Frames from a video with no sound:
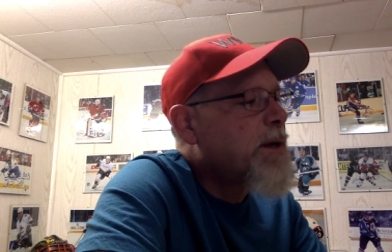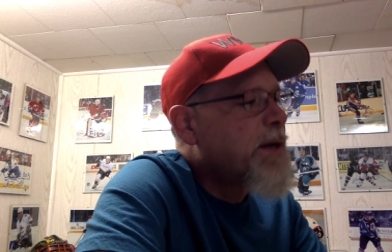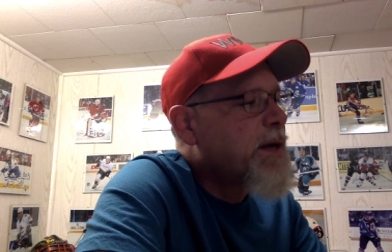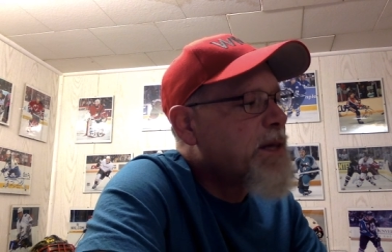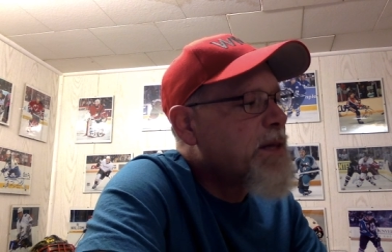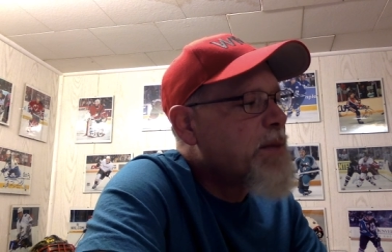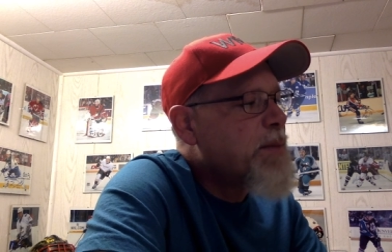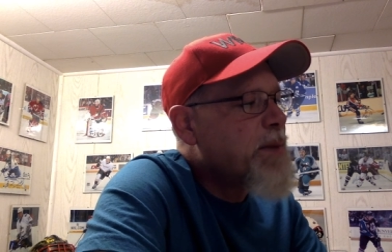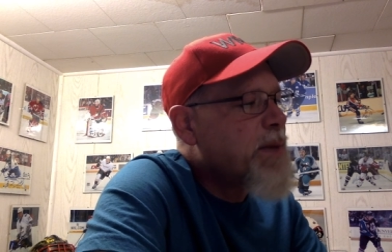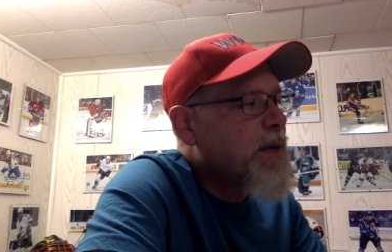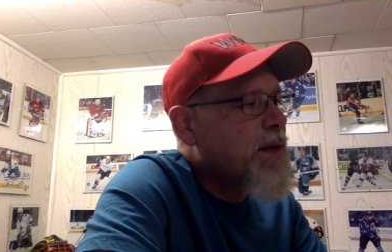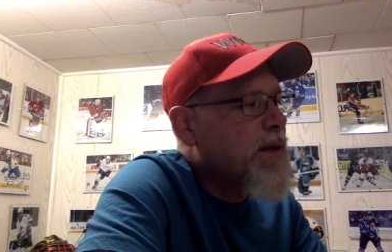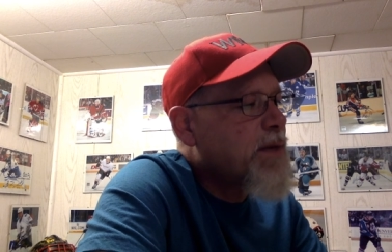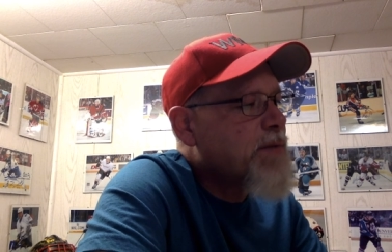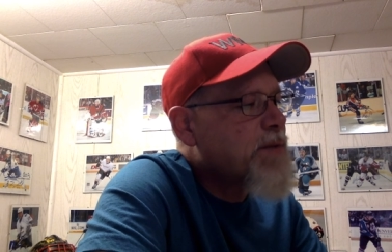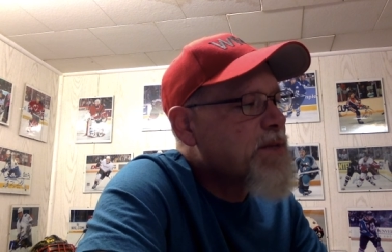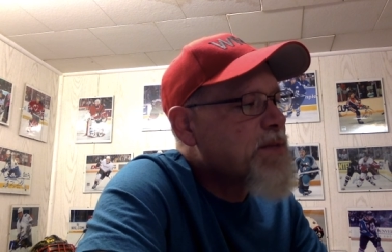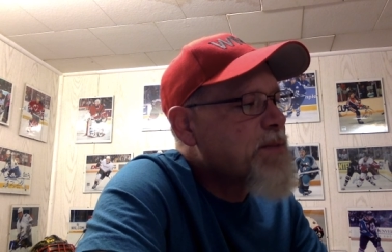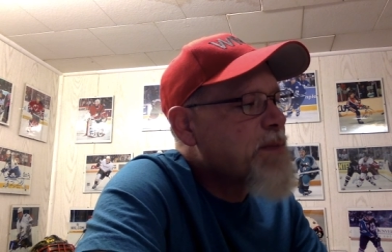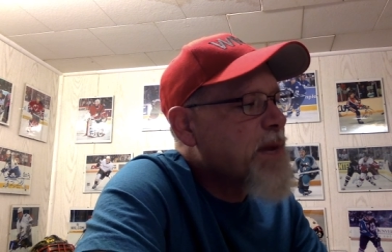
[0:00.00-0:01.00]
In the middle of
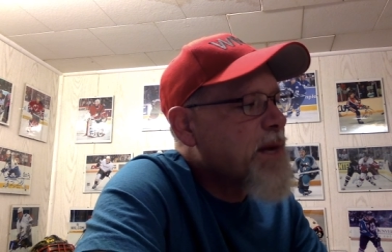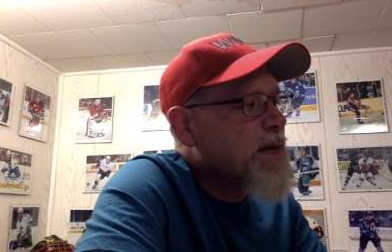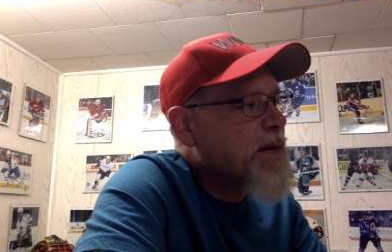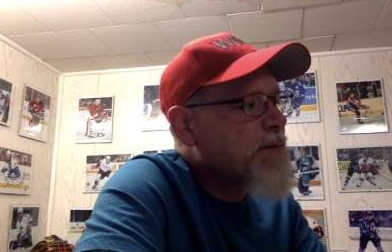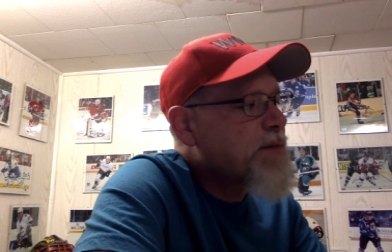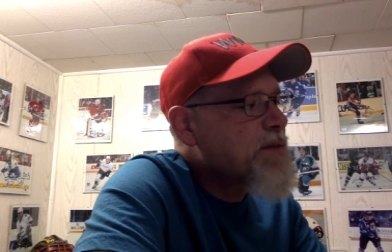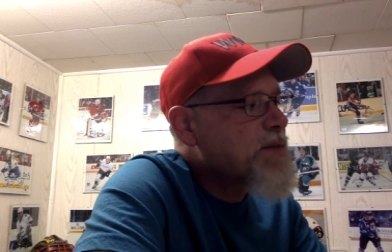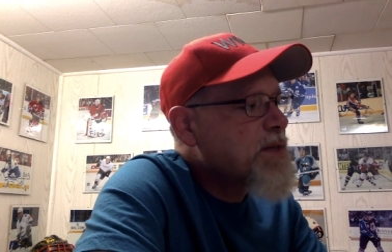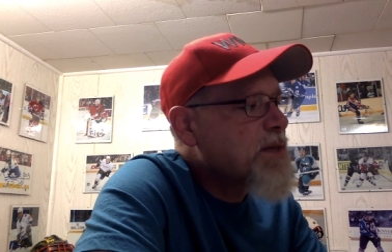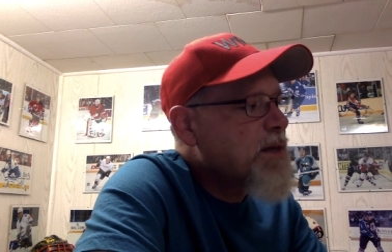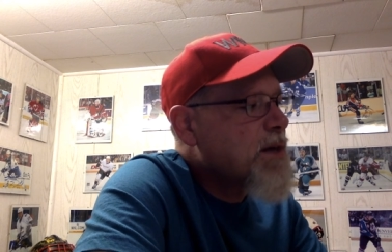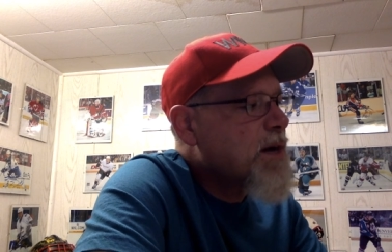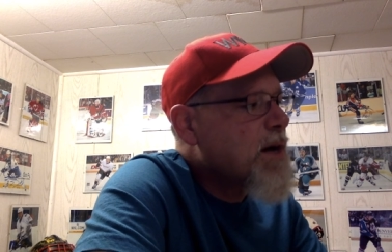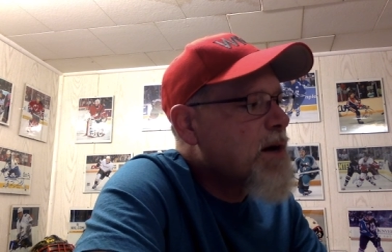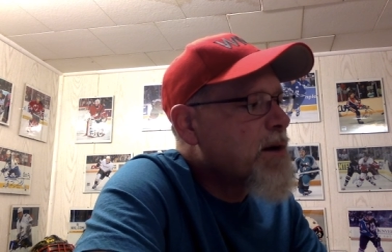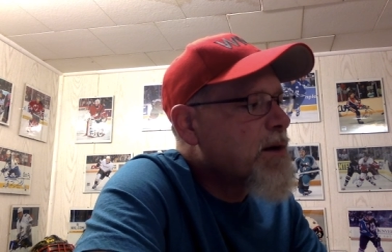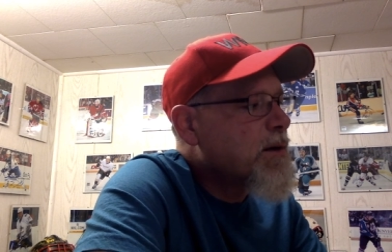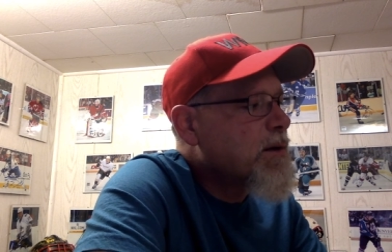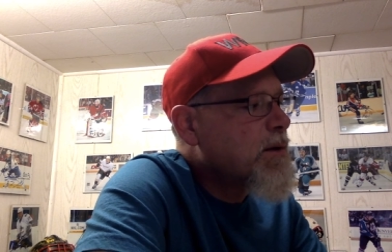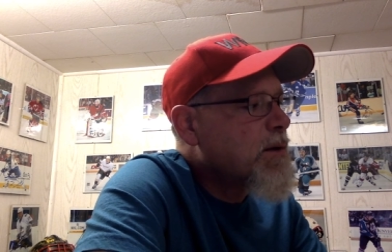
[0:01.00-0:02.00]
this magnificent
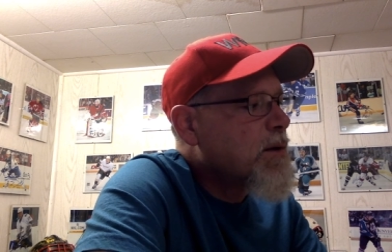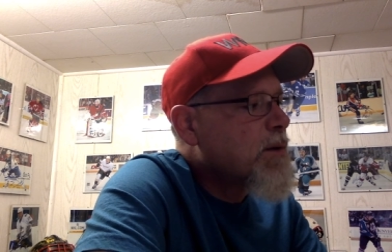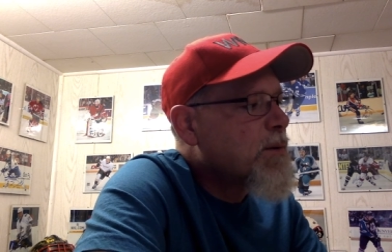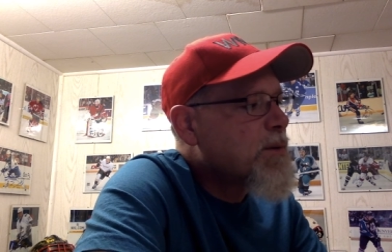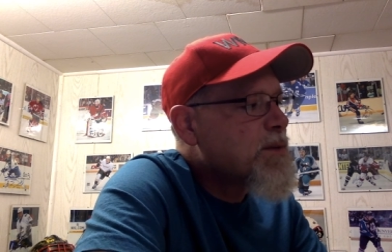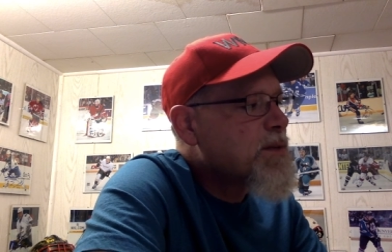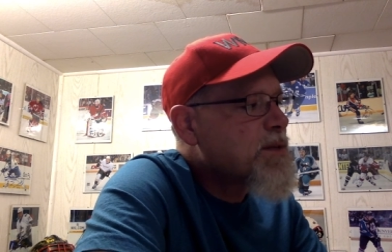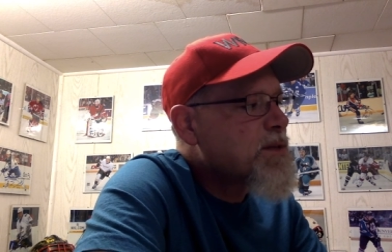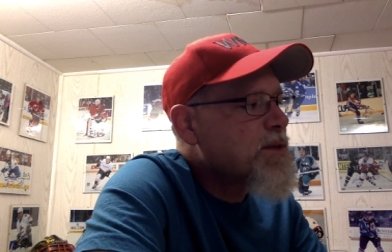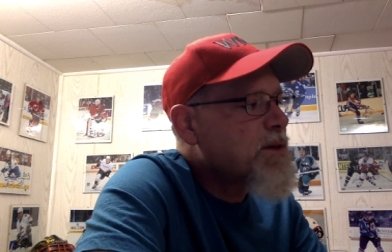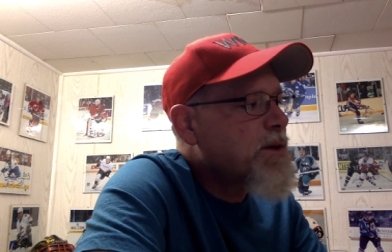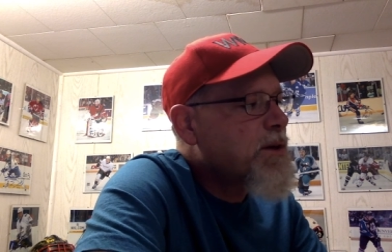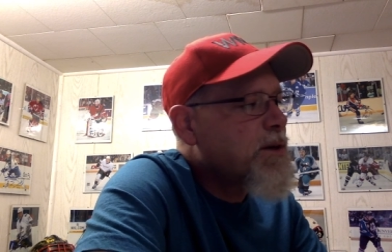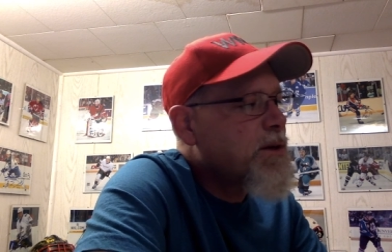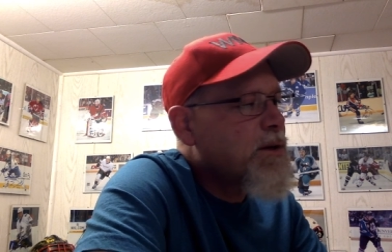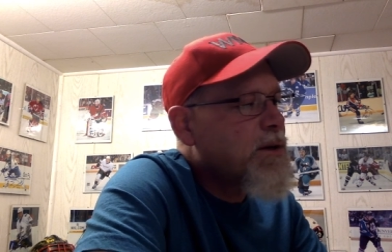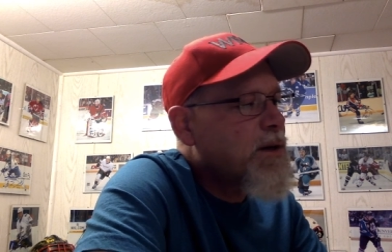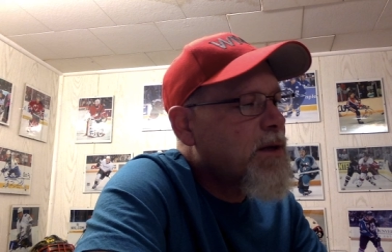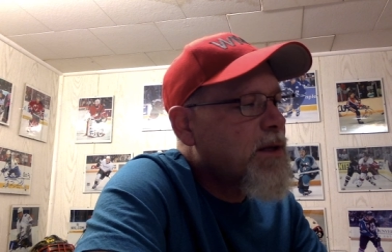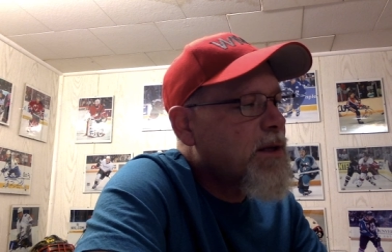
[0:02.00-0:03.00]
garden was a
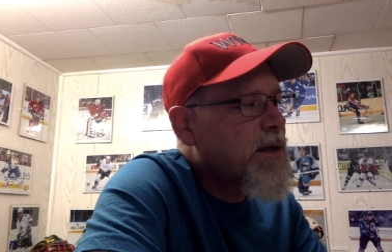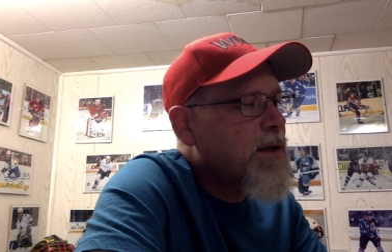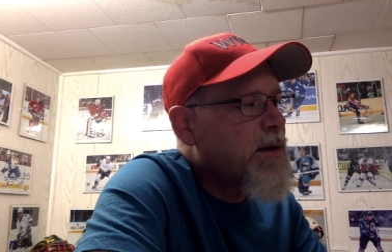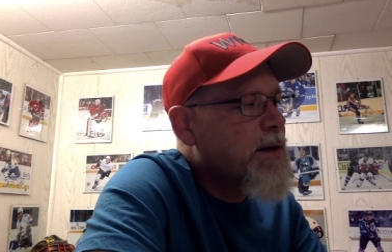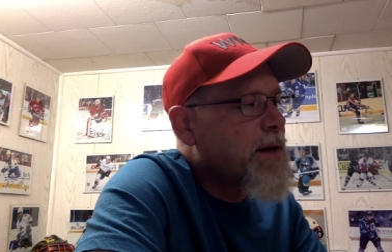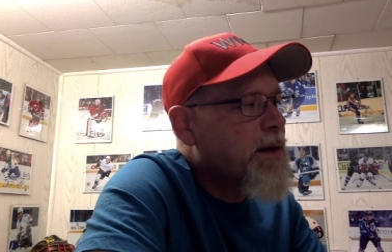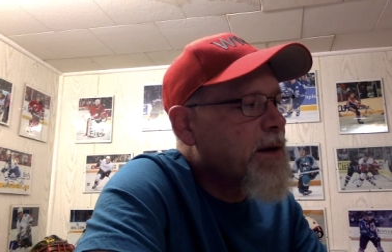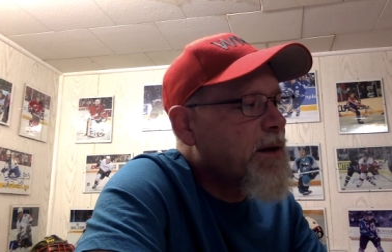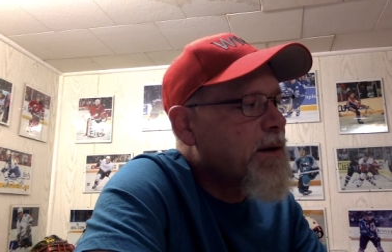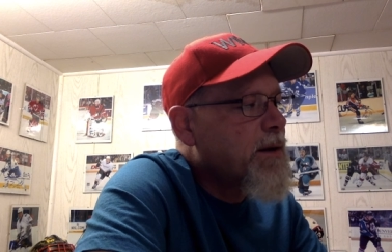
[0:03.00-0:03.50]
circular clearing.